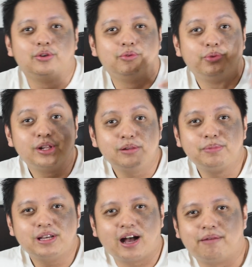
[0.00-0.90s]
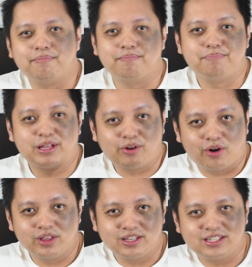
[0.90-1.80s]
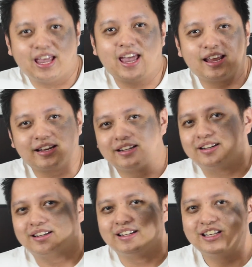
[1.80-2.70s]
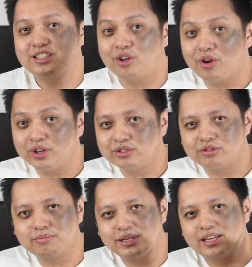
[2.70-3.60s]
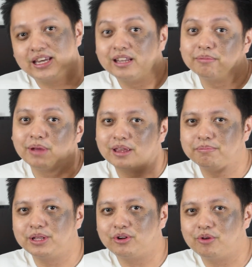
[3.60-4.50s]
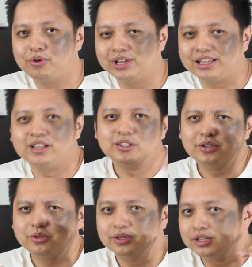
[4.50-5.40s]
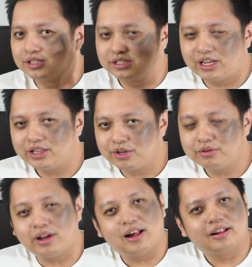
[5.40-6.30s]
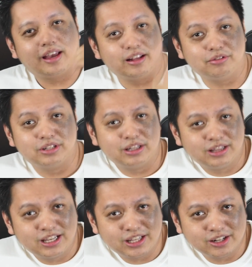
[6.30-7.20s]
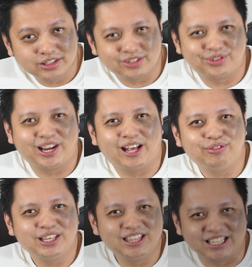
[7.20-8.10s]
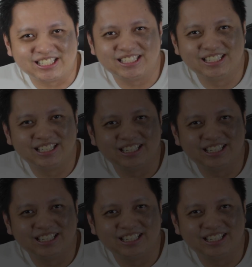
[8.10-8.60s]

will become Bitcoins and these coins will be in my Bitcoin wallet. So stay tuned, I'll get into the details right after this.